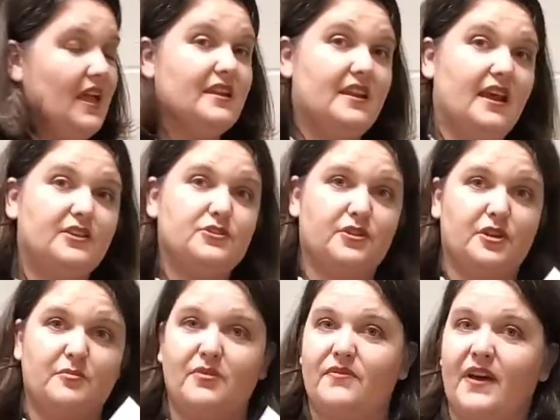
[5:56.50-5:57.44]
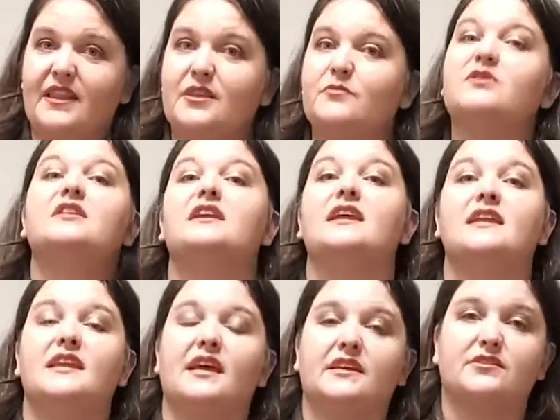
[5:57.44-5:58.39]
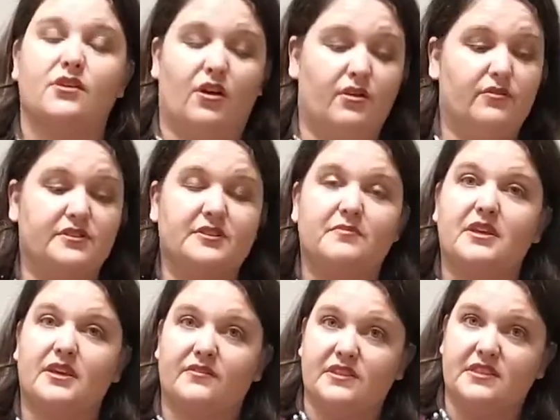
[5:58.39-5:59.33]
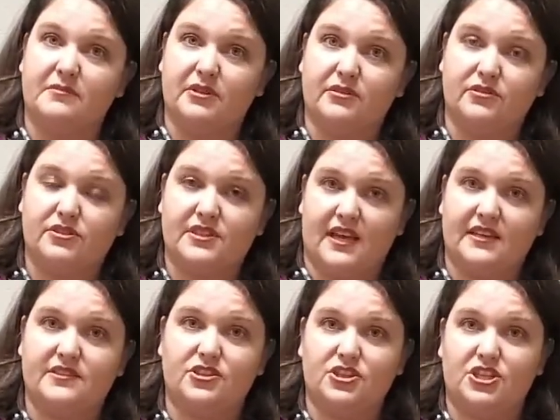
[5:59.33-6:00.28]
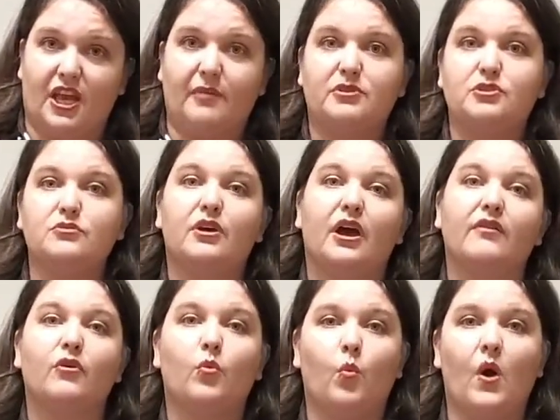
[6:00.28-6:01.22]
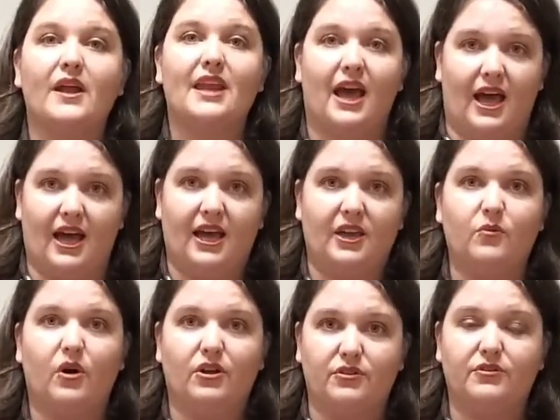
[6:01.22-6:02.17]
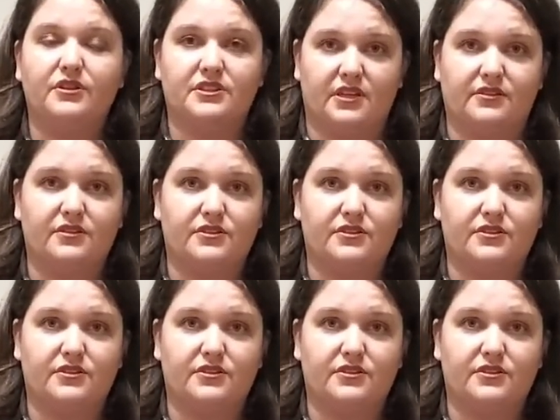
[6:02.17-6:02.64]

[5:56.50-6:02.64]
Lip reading: Next, you're going to provide them with an index card or something of a similar size and shape to cover one eye while you conduct the